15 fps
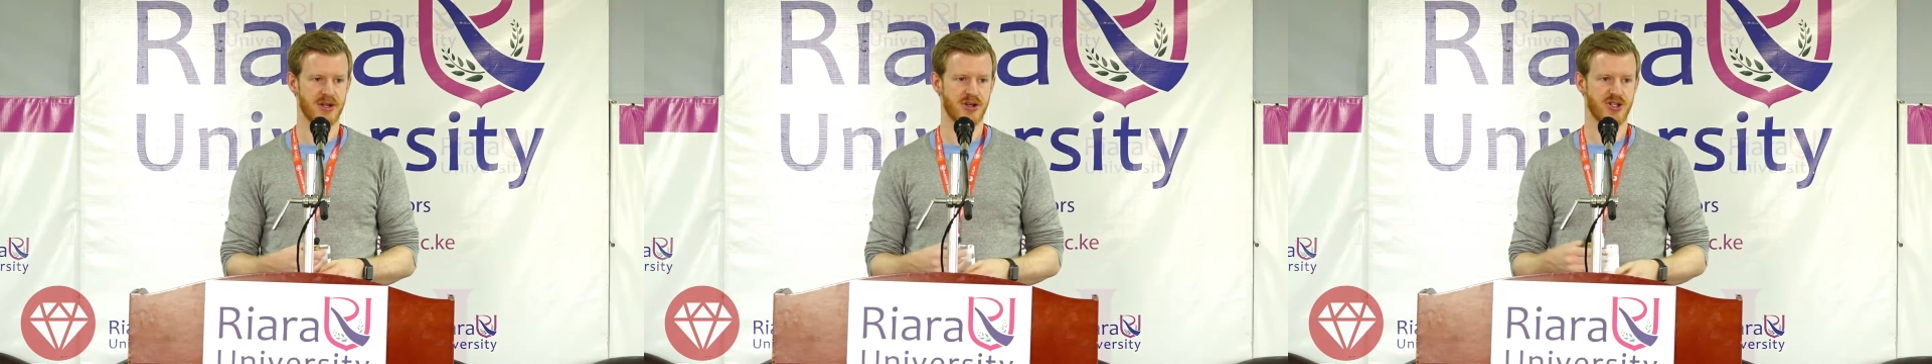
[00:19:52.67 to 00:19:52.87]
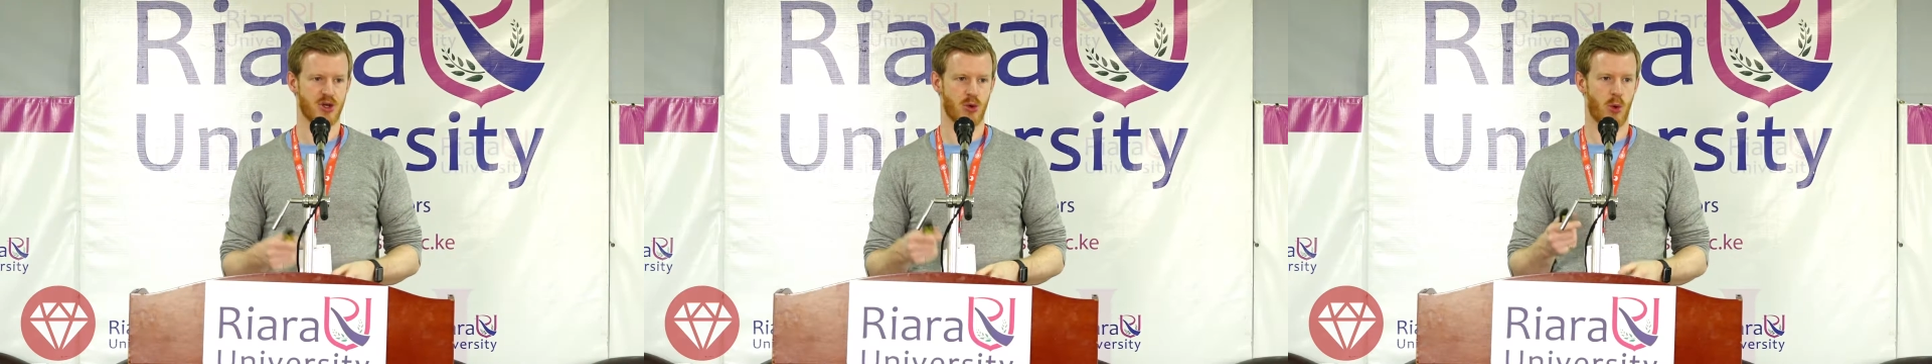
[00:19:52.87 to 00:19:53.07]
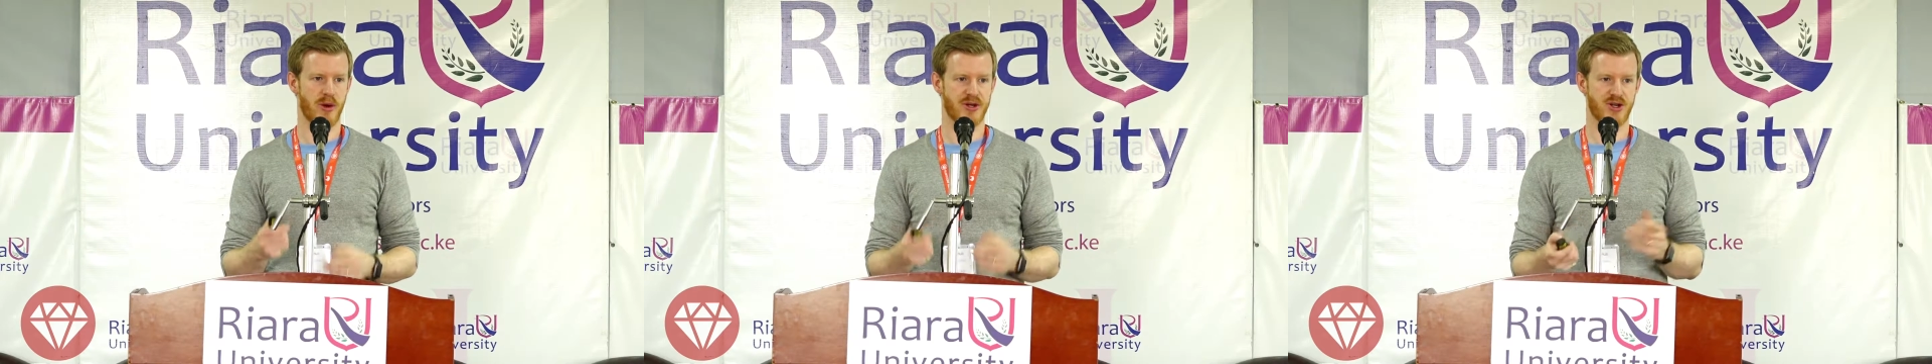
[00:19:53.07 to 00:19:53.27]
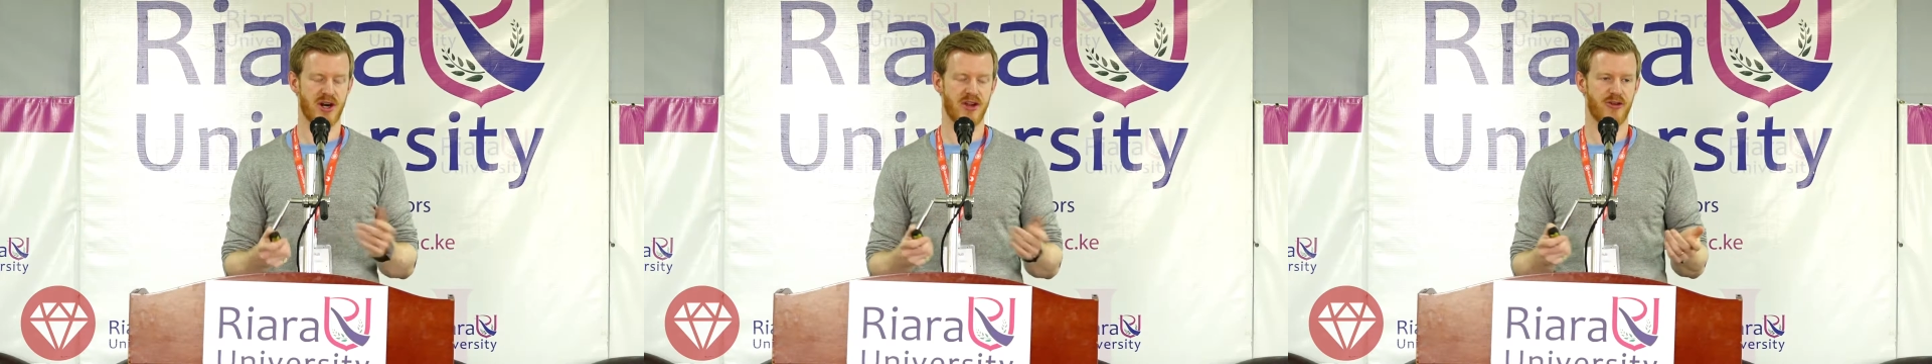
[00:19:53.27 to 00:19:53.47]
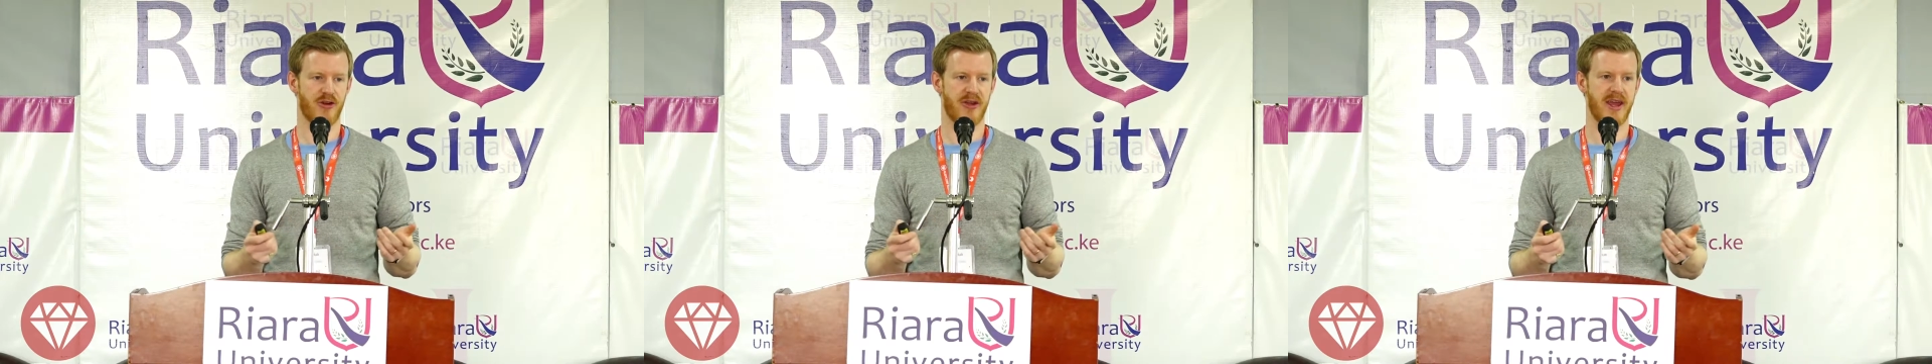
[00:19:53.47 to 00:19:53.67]
So what we're trying
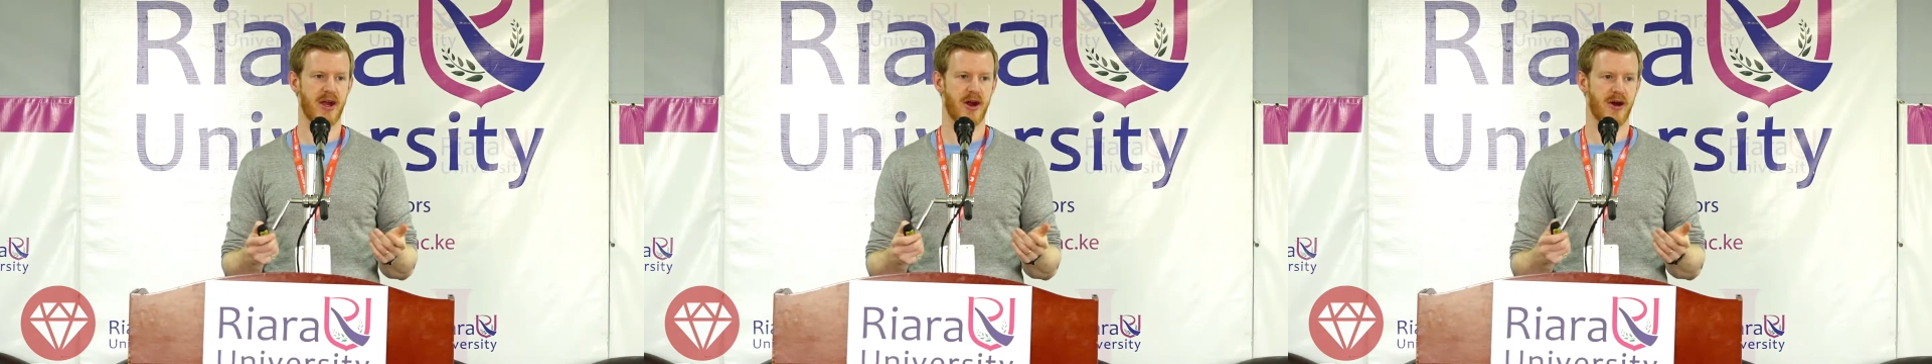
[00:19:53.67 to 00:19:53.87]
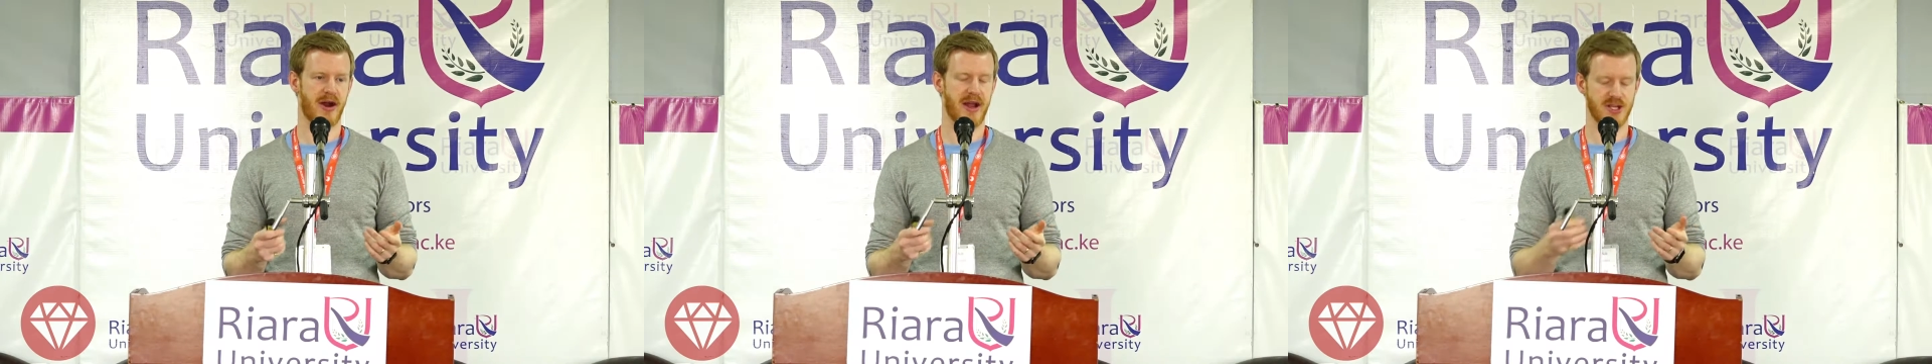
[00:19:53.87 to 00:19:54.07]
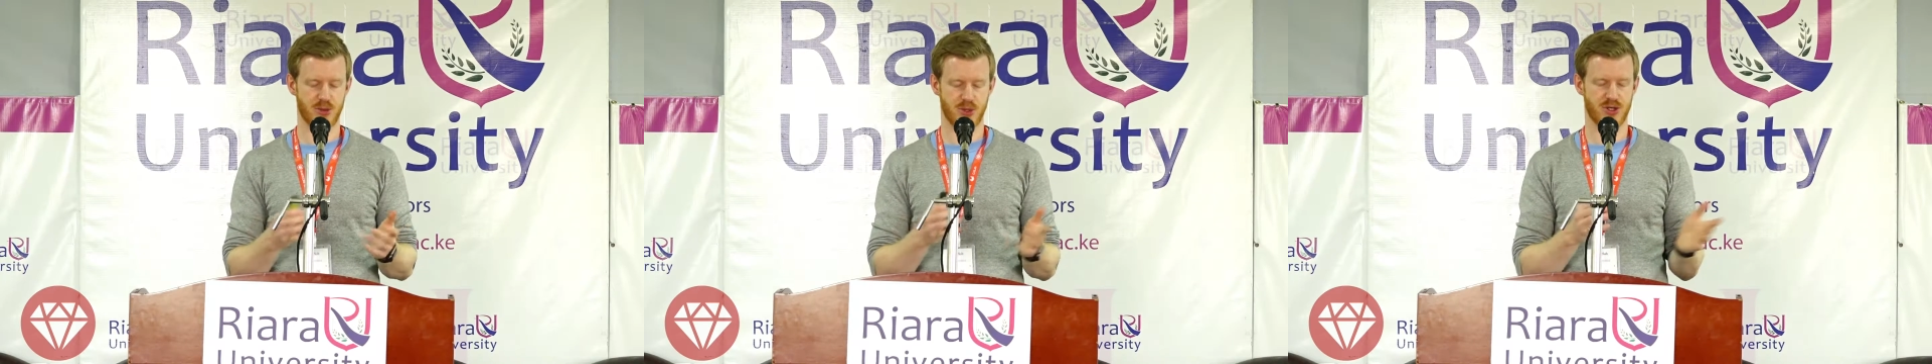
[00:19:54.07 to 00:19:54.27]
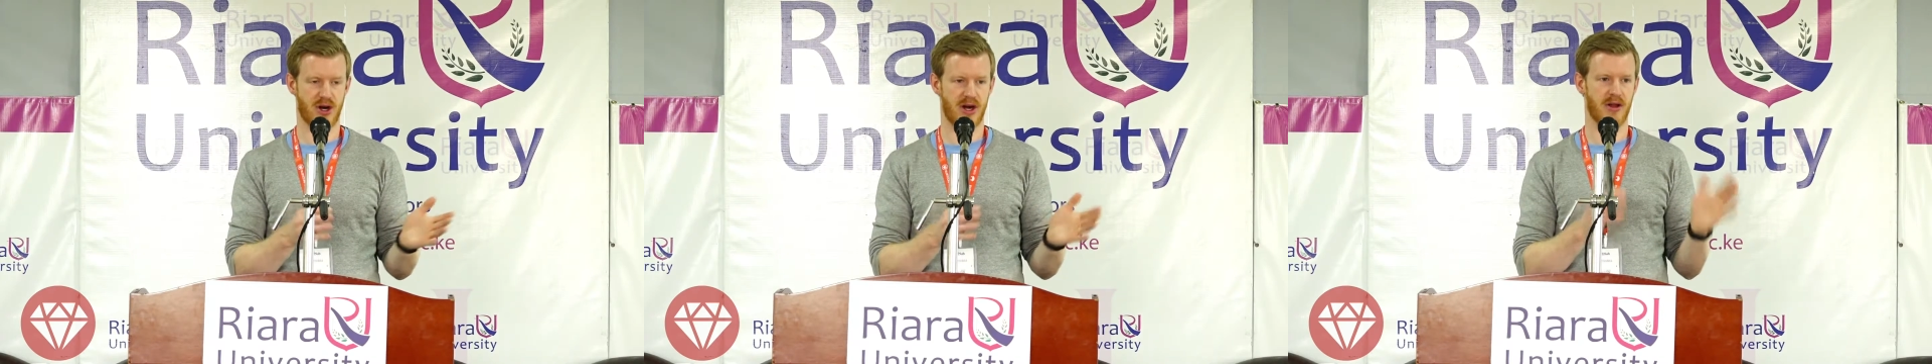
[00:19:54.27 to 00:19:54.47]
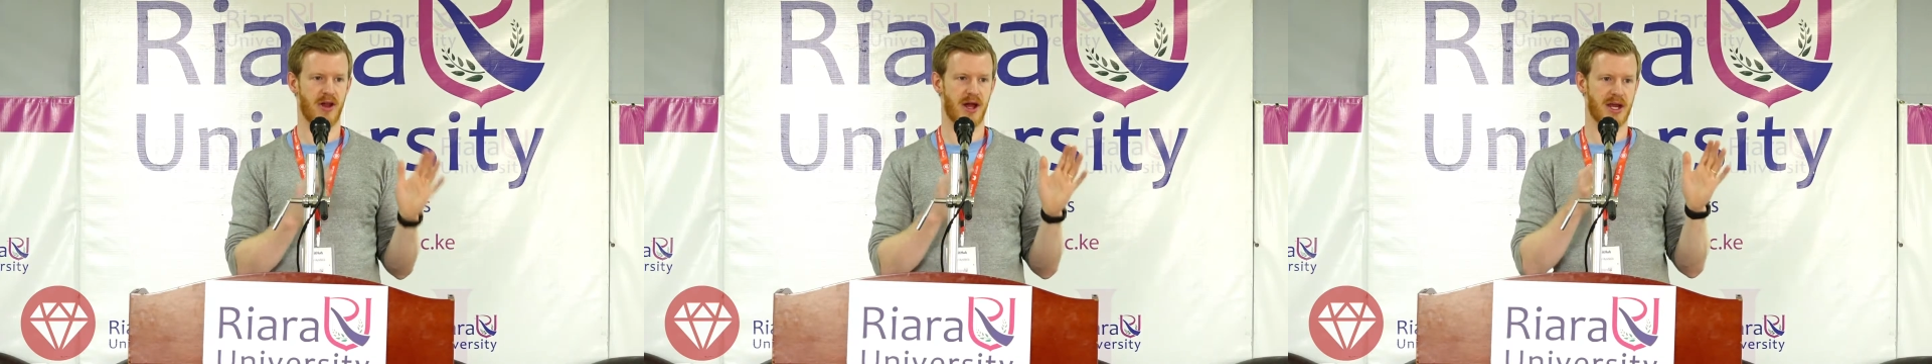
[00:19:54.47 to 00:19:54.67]
to do here is we're
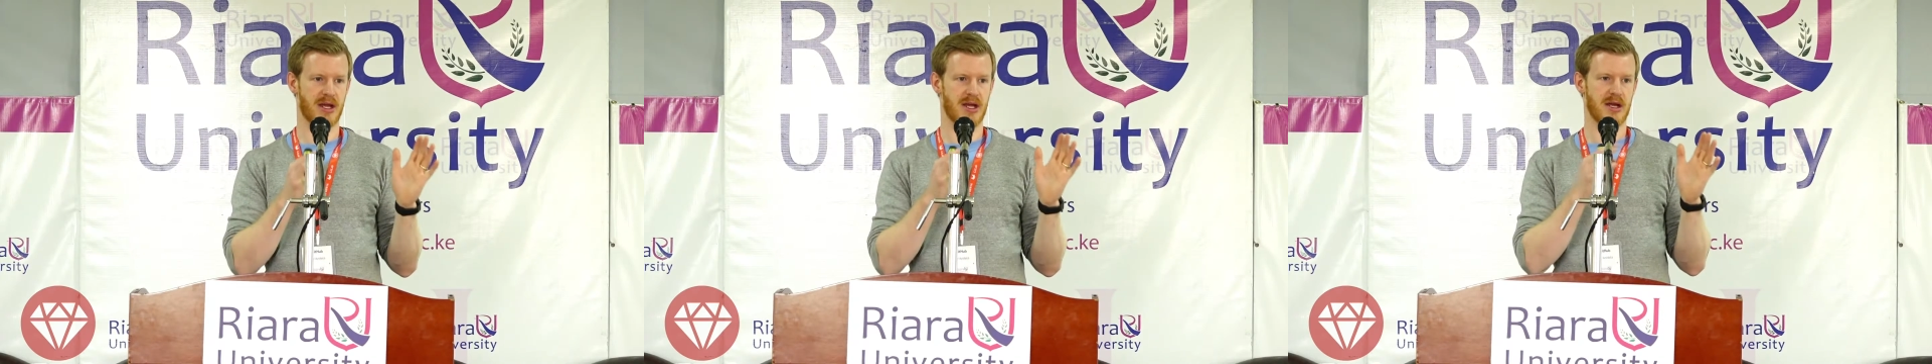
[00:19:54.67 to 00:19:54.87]
trying to